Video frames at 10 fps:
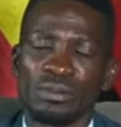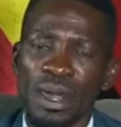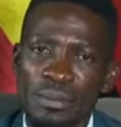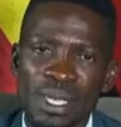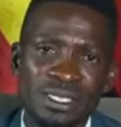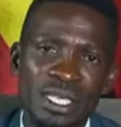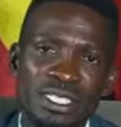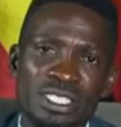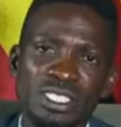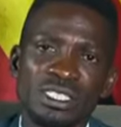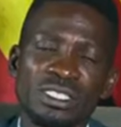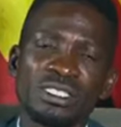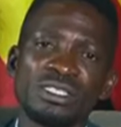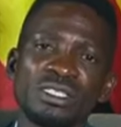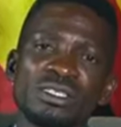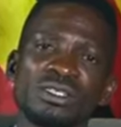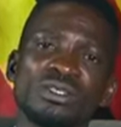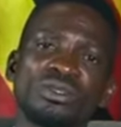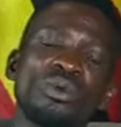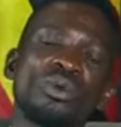My message
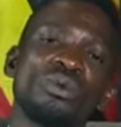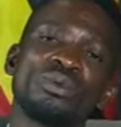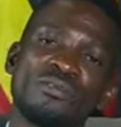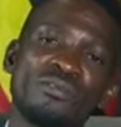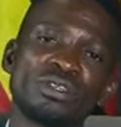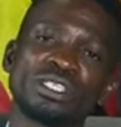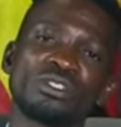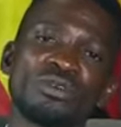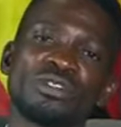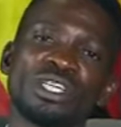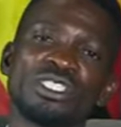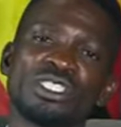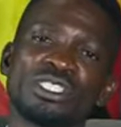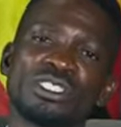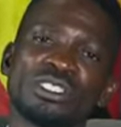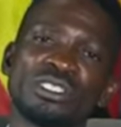to the forces of change.